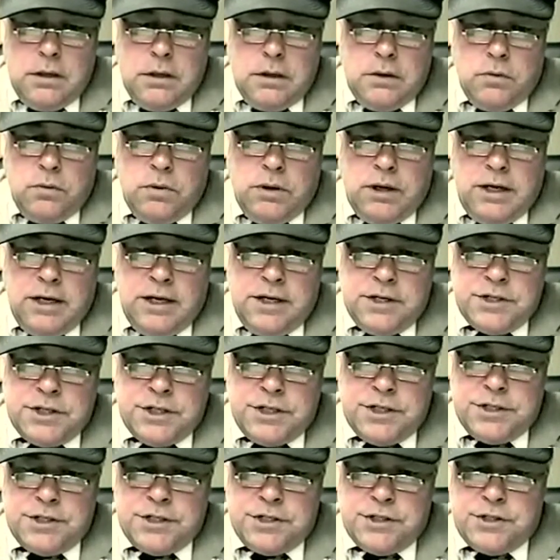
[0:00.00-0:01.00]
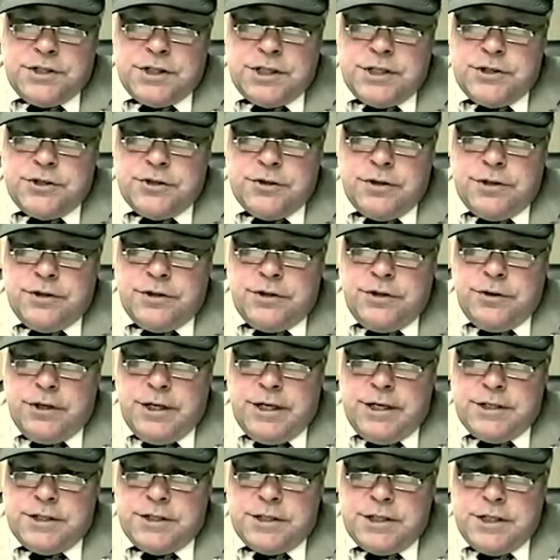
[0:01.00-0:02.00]
Whereas it is essential that the
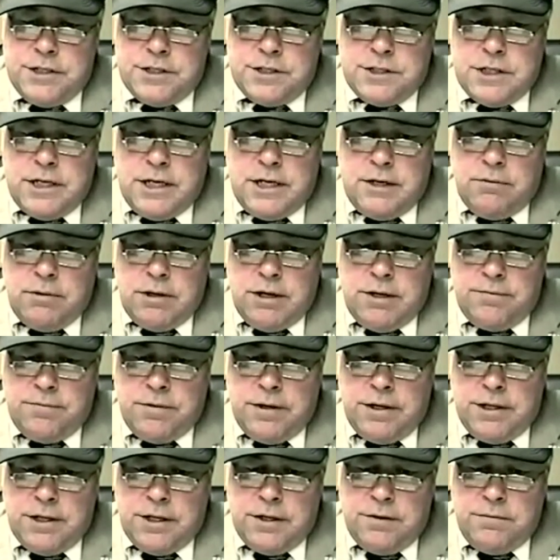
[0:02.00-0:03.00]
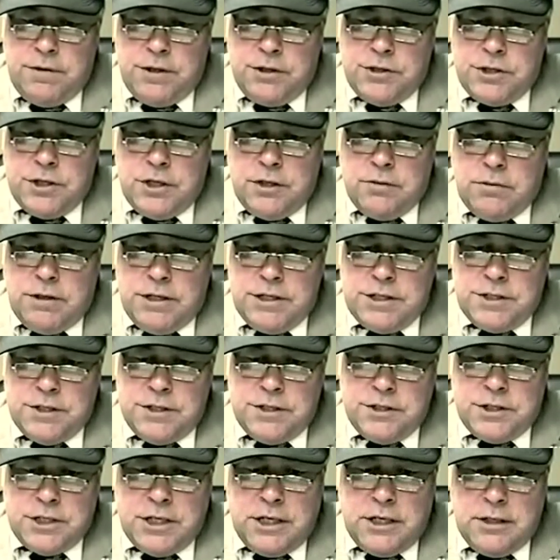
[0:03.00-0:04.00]
United States sign and ratify the Convention on Rights of
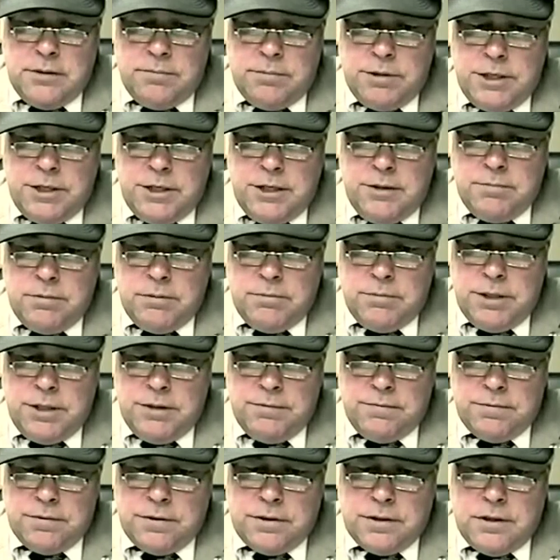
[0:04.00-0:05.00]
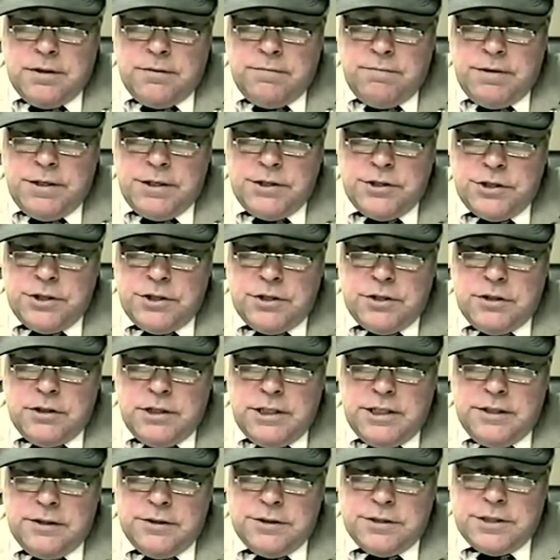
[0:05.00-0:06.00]
the Child and begin implementing convention
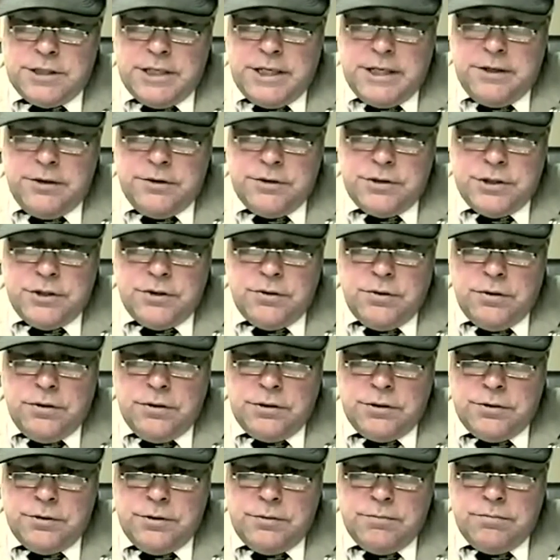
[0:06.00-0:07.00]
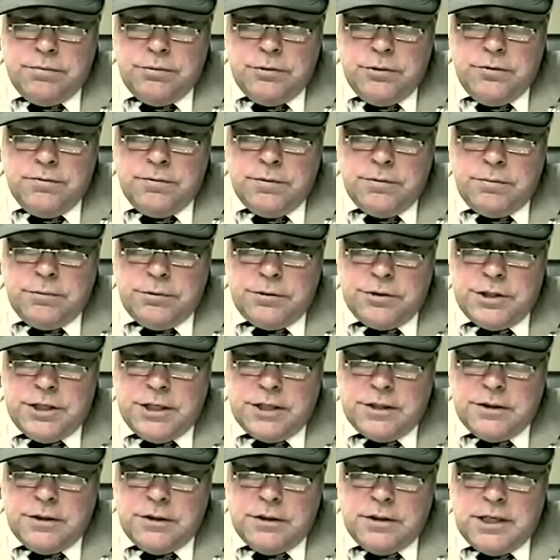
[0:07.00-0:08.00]
legal standards in order to improve and
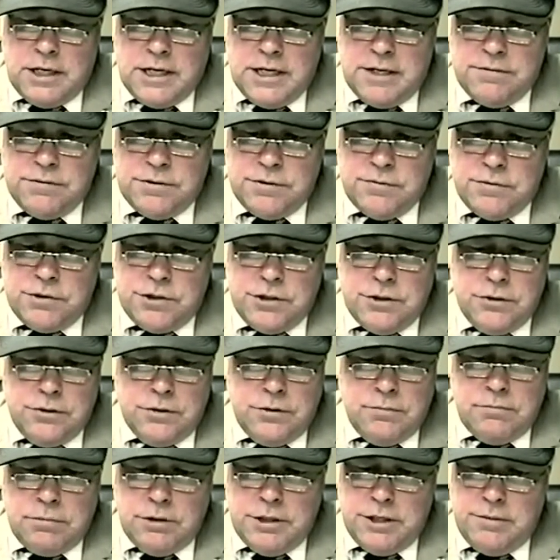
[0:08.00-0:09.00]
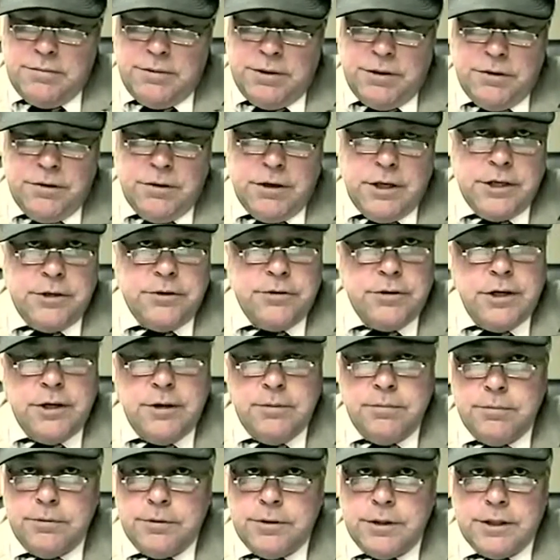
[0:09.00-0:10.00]
protect the lives of children. Believe me, they're not trying
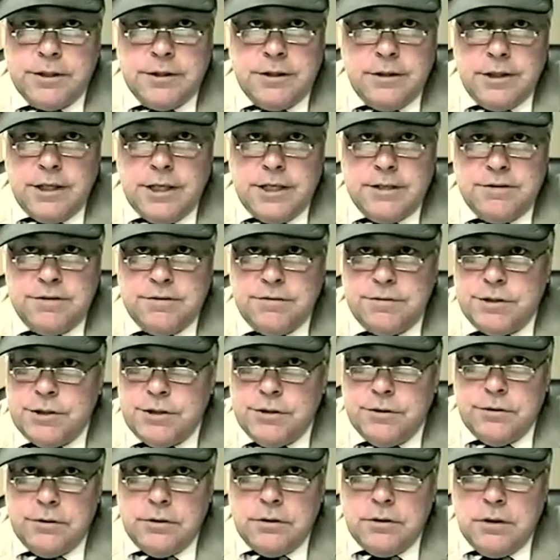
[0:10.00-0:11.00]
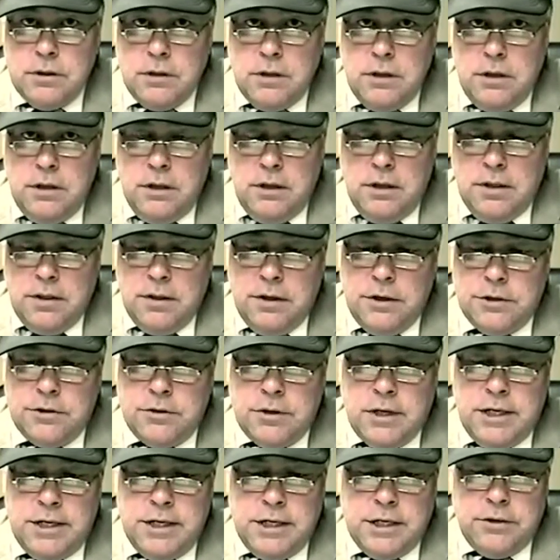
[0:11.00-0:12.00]
to protect the lives of children. They're
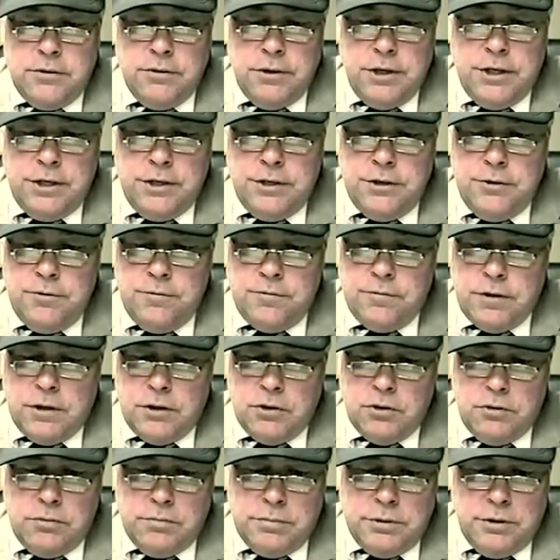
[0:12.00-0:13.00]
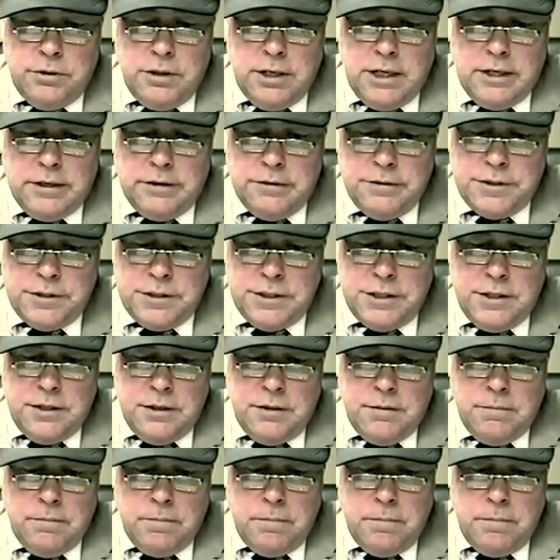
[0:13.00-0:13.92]
trying to create a new federal bureaucracy.